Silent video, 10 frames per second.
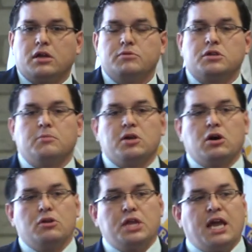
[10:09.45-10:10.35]
It was going to be
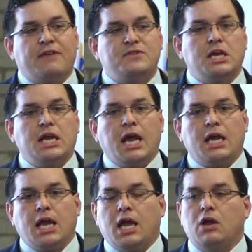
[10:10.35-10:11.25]
called the
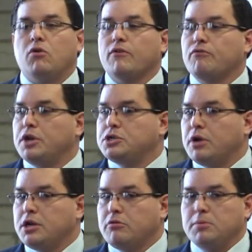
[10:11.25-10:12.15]
FTAA, or Free
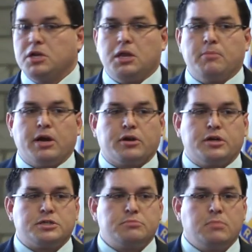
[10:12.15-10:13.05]
Trade Agreement of the
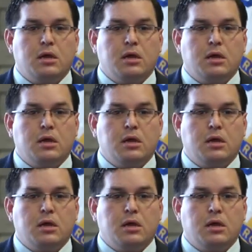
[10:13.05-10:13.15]
Americas.